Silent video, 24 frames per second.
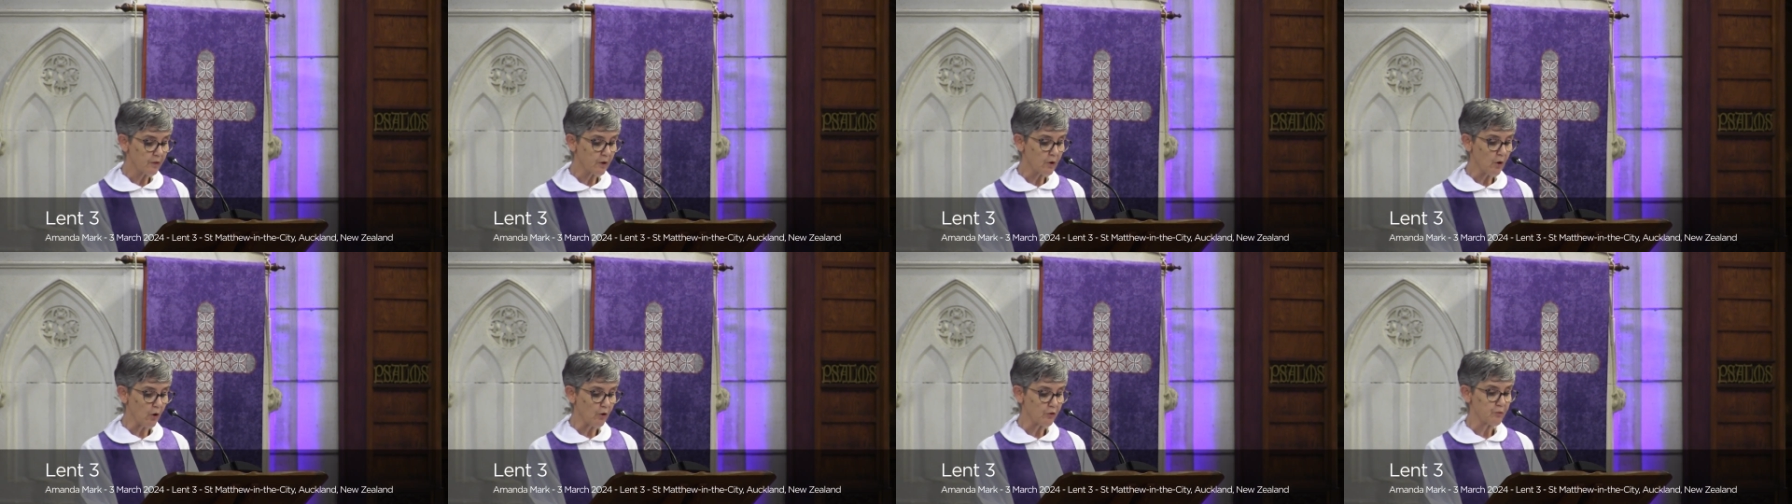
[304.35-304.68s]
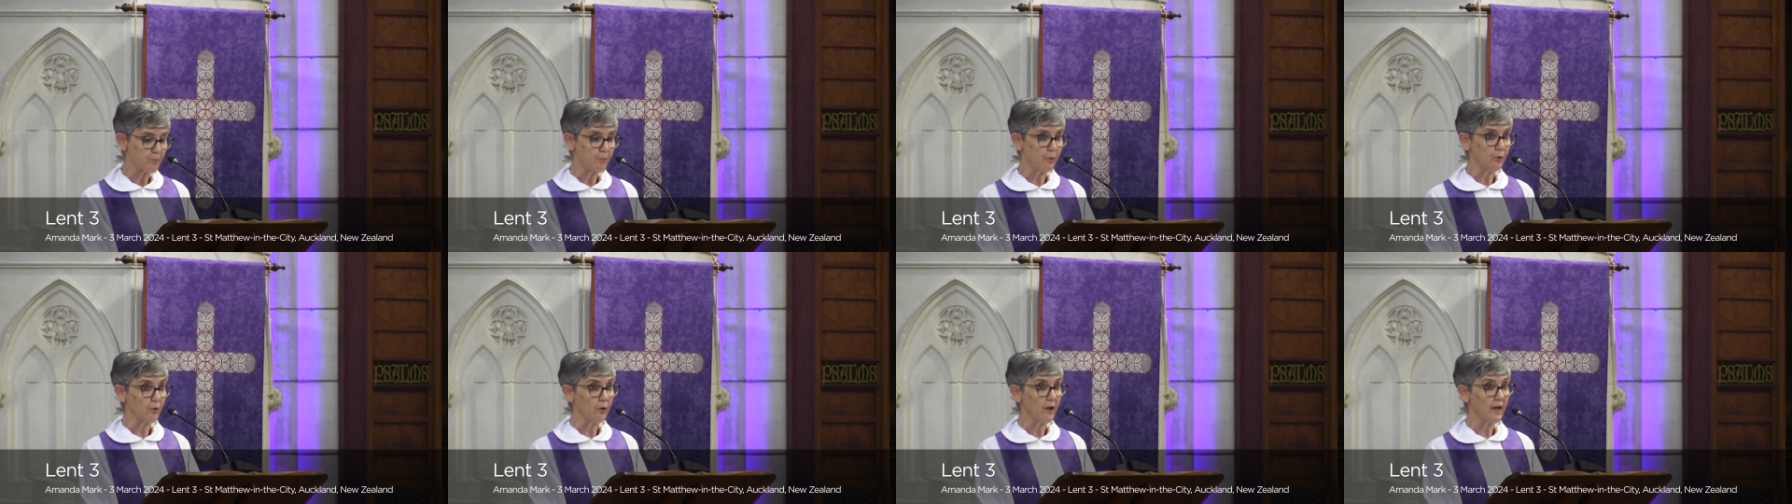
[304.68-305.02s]
the
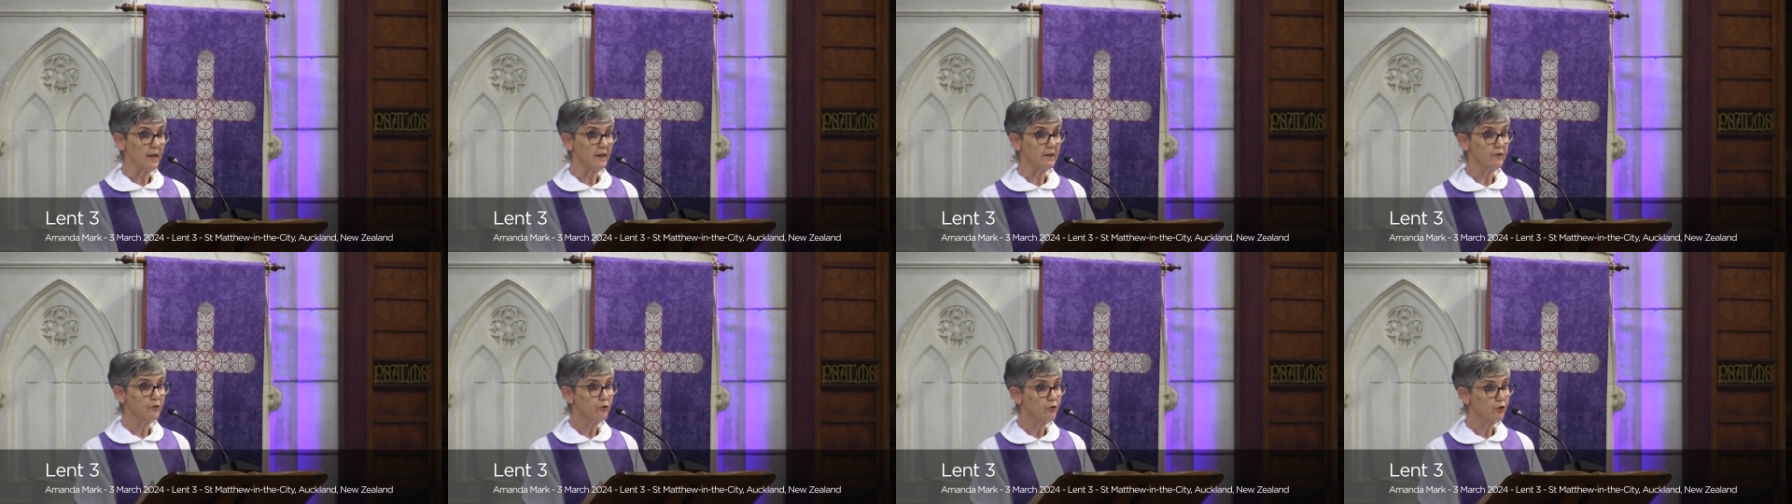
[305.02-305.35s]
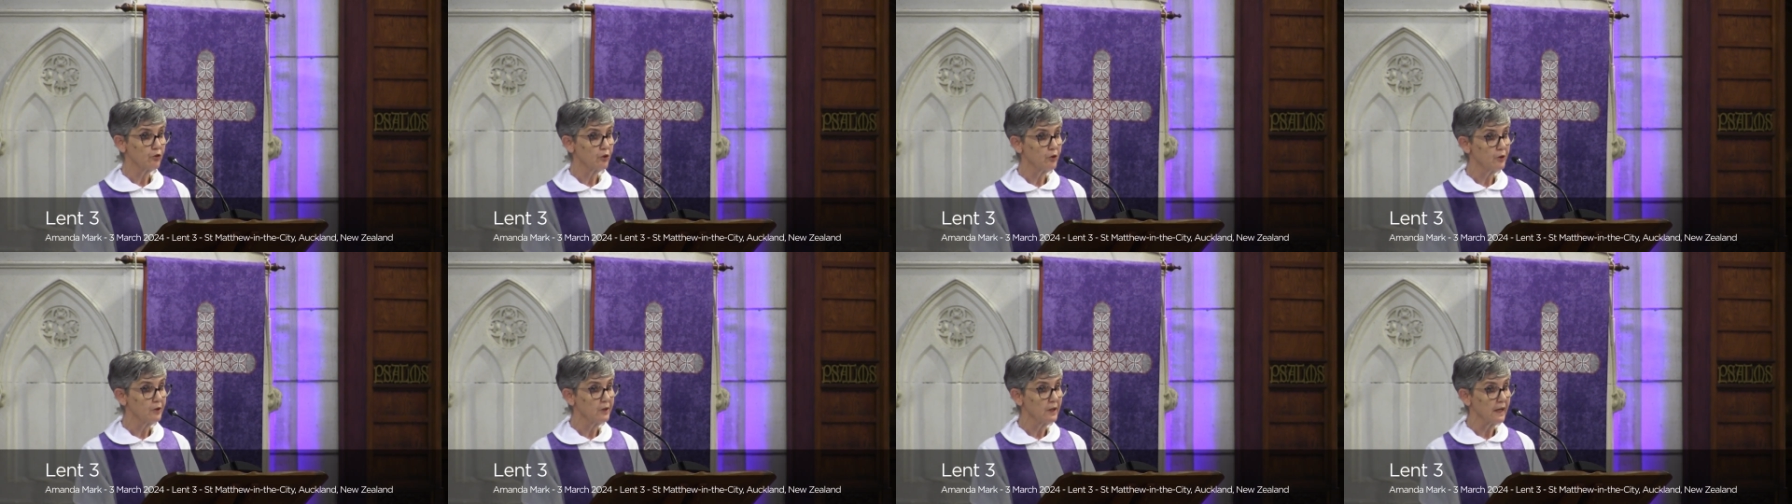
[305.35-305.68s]
gospel
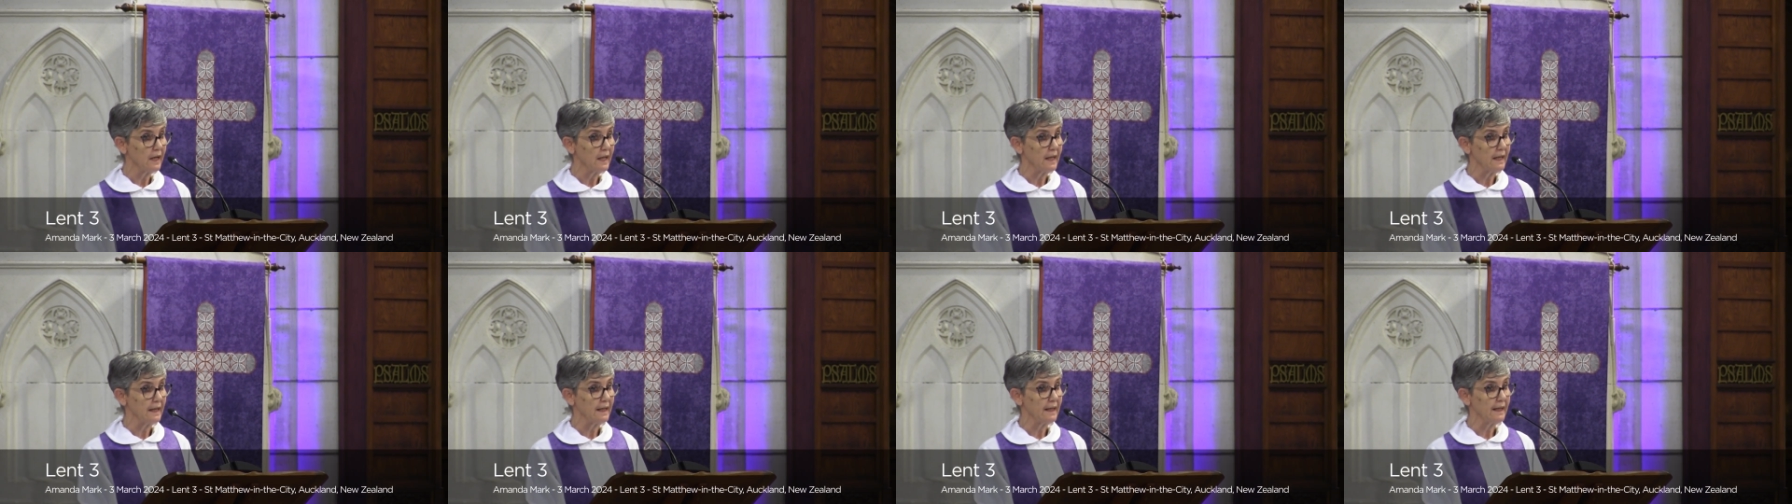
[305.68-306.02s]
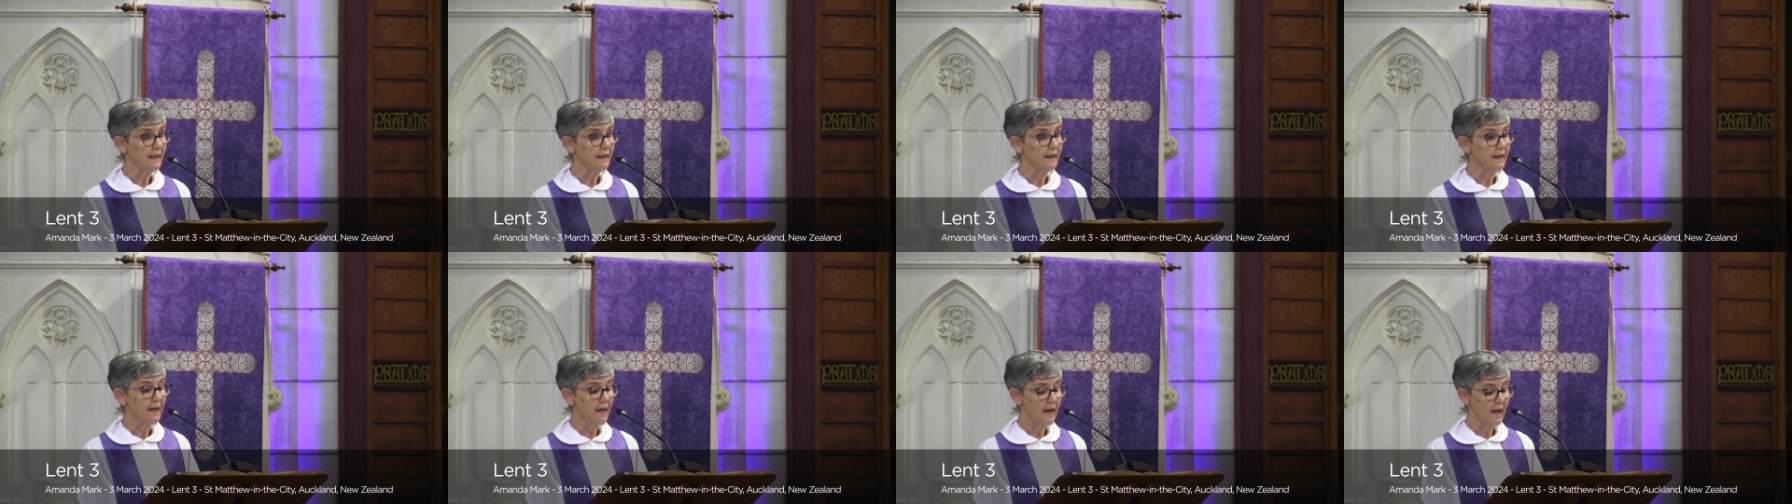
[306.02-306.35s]
internally,